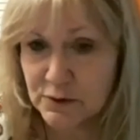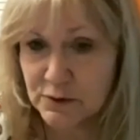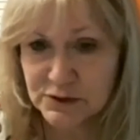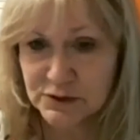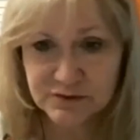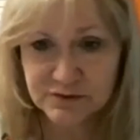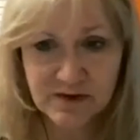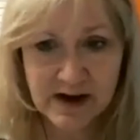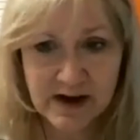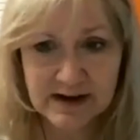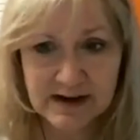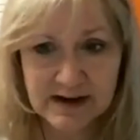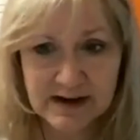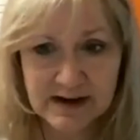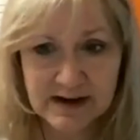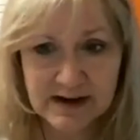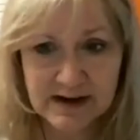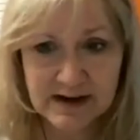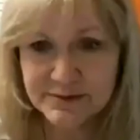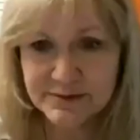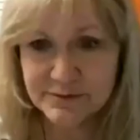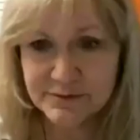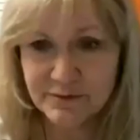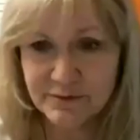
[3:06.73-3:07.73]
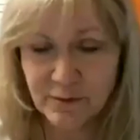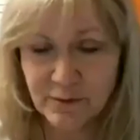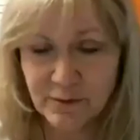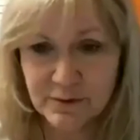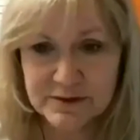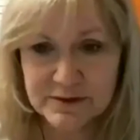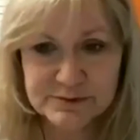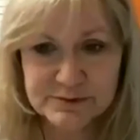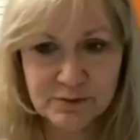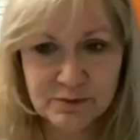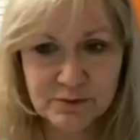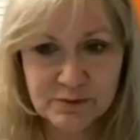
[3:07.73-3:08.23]
you're finalizing the divorce?
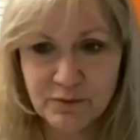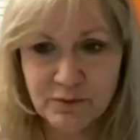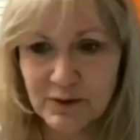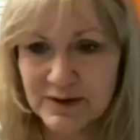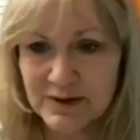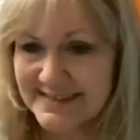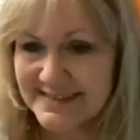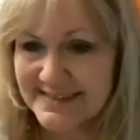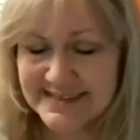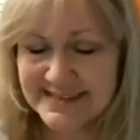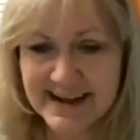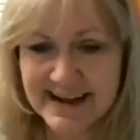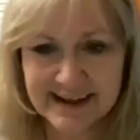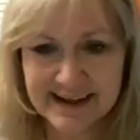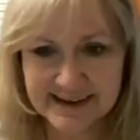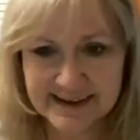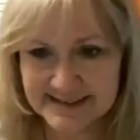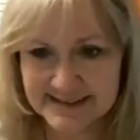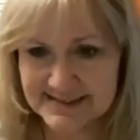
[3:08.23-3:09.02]
What's next?